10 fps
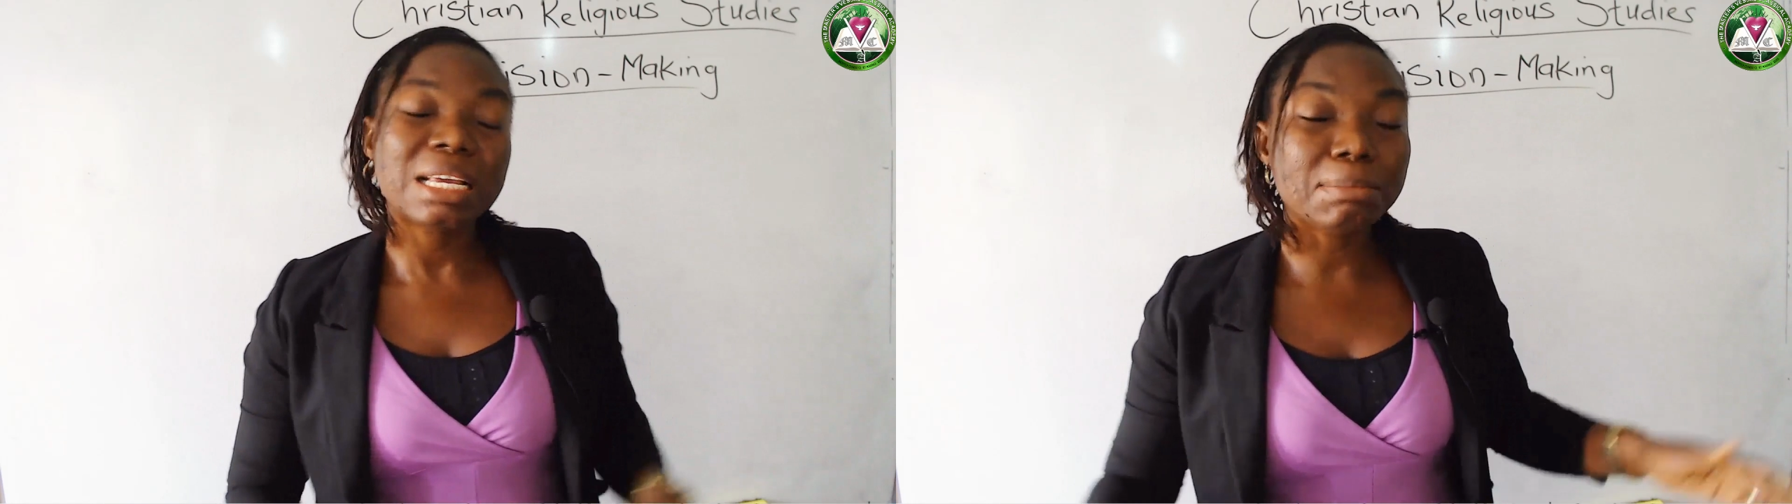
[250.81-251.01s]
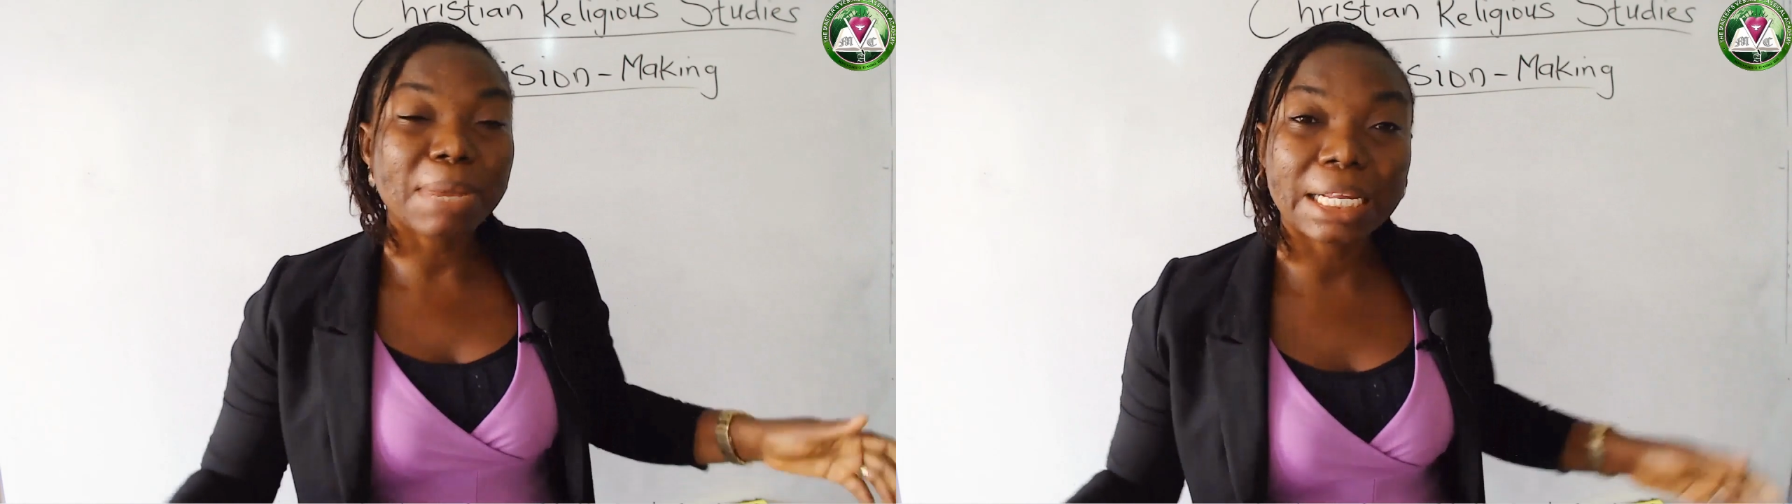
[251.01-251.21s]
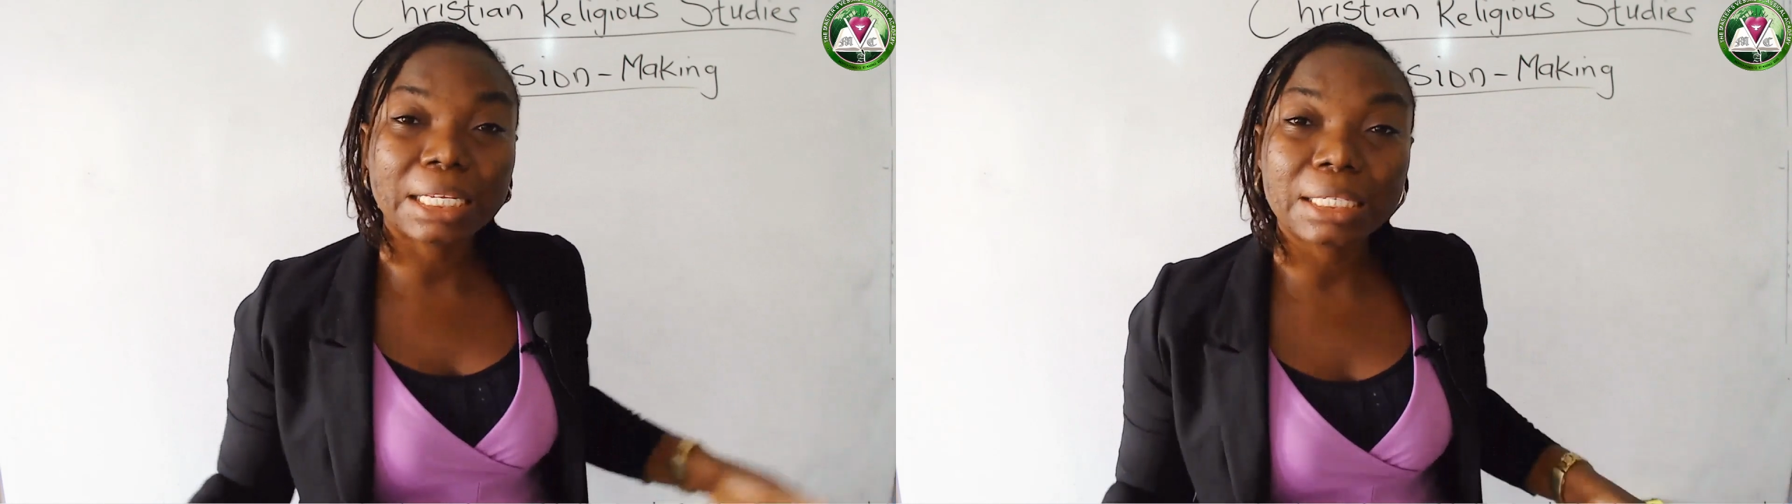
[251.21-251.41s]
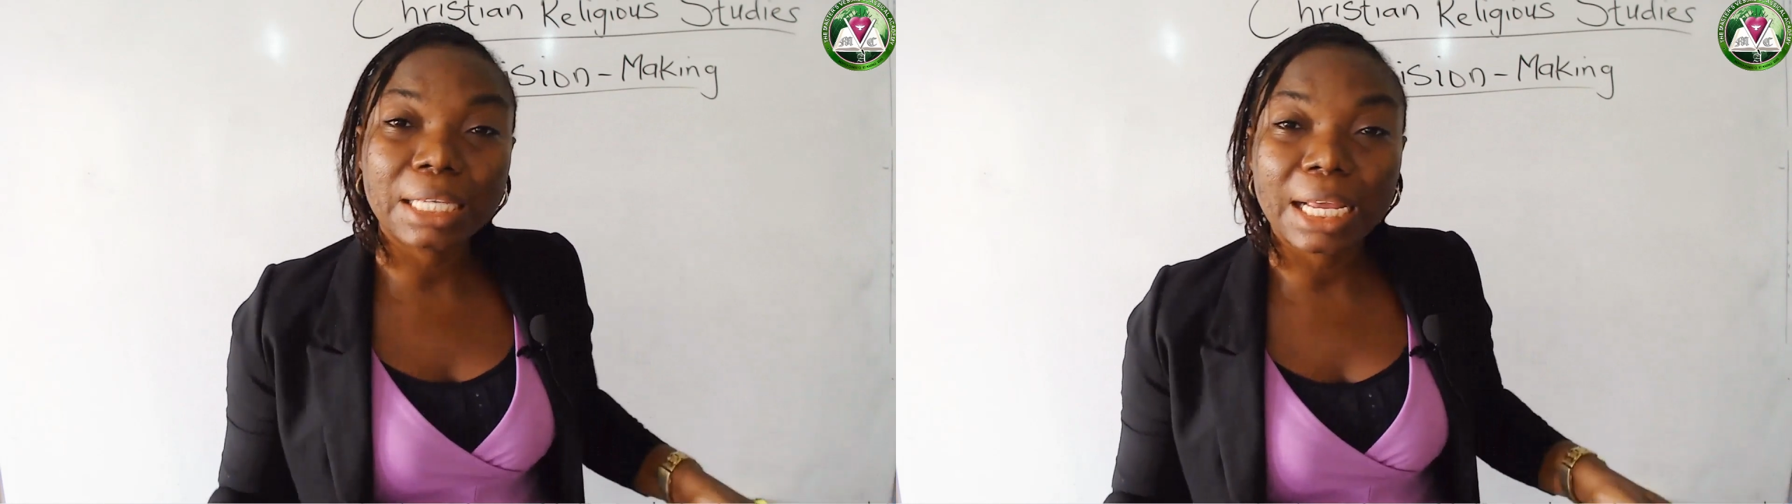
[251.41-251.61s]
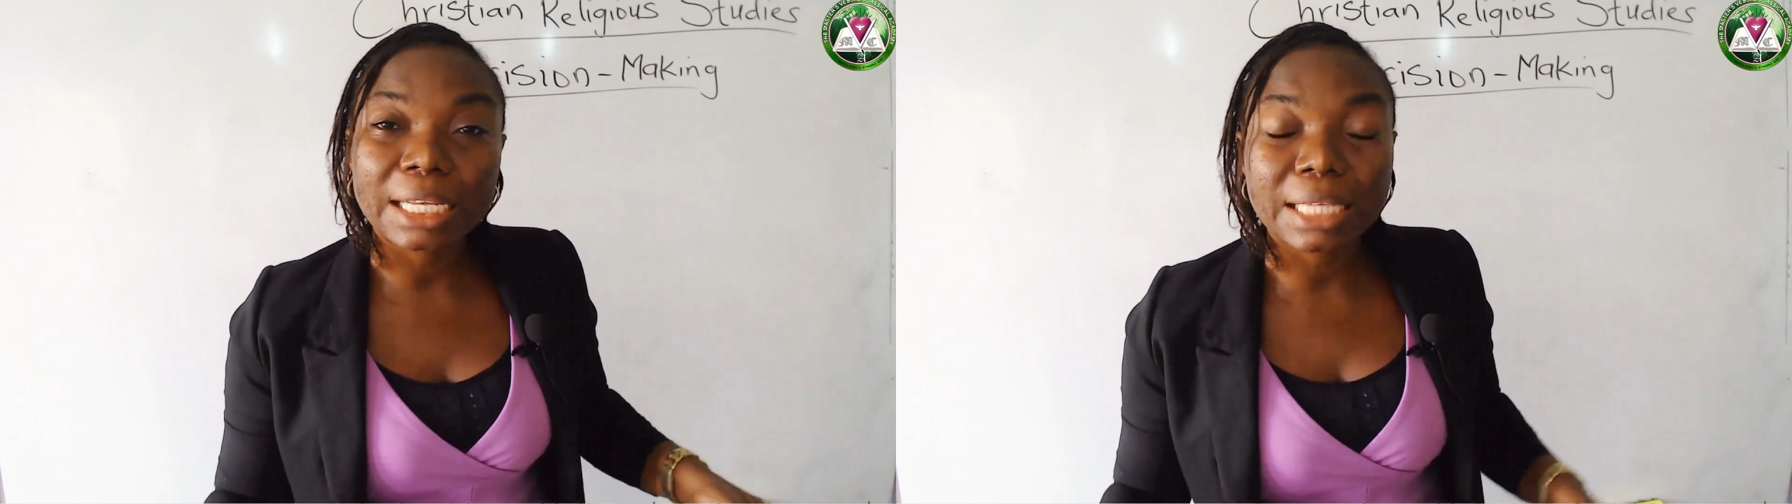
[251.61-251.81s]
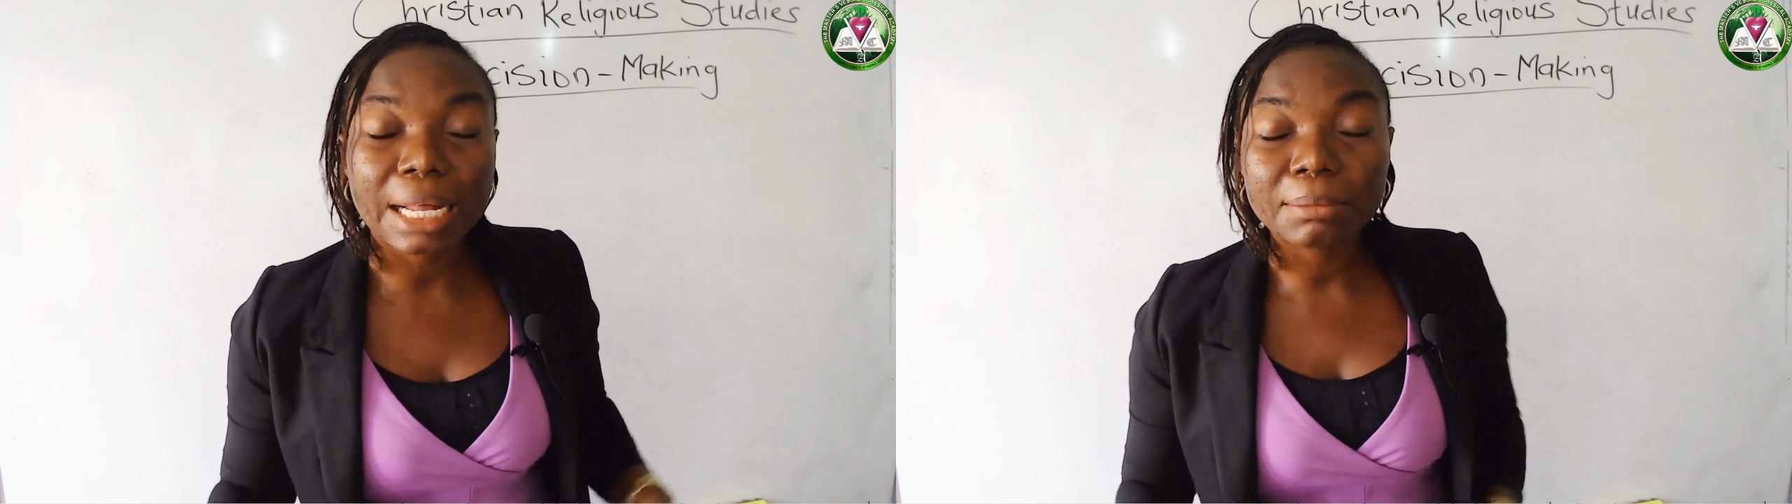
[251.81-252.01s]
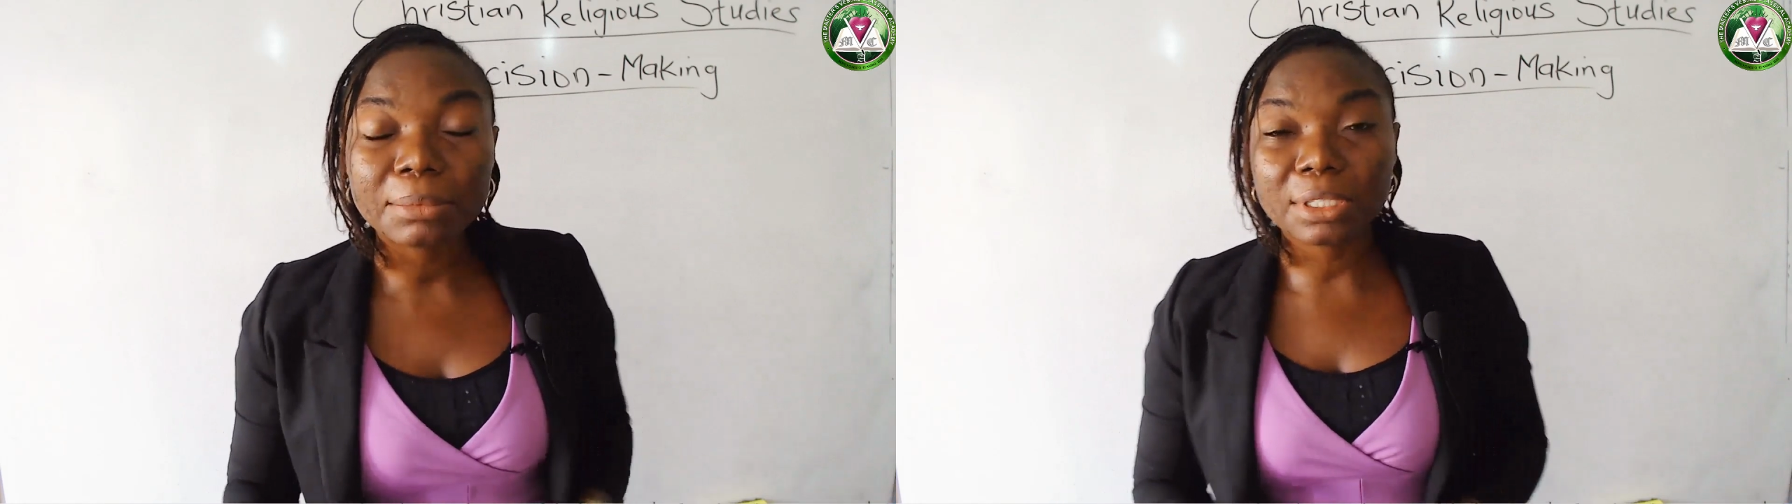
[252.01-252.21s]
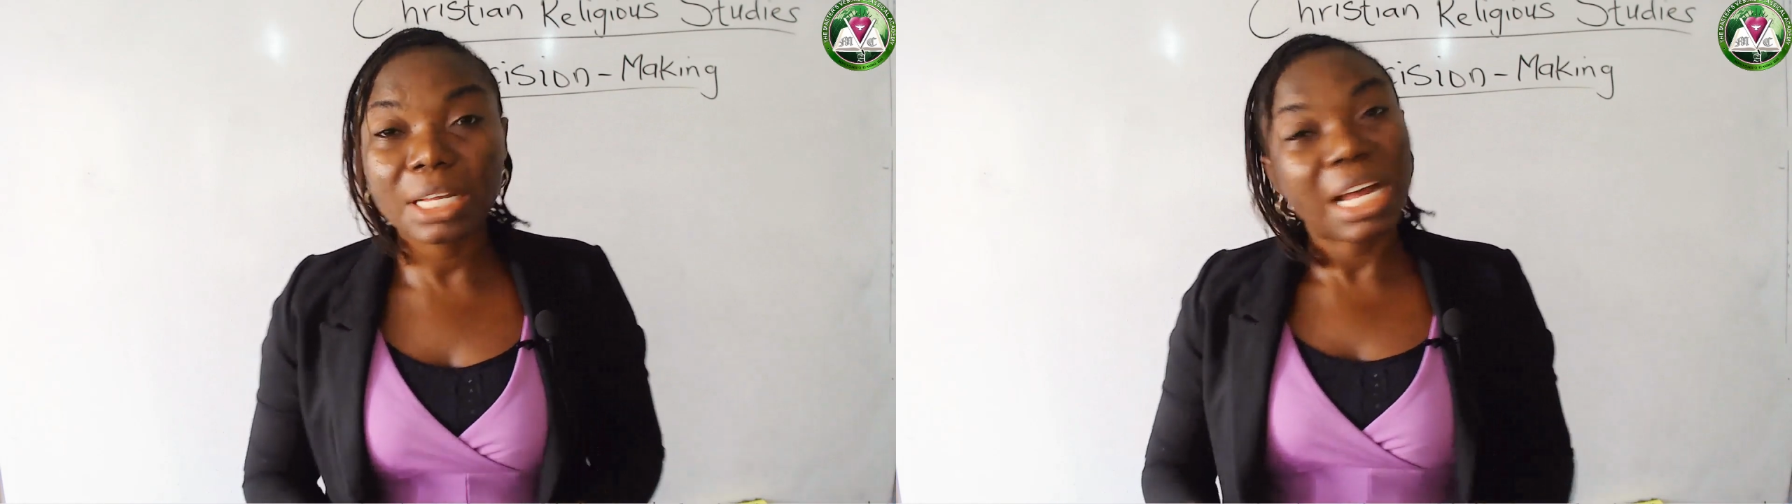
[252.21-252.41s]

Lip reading: In my exams,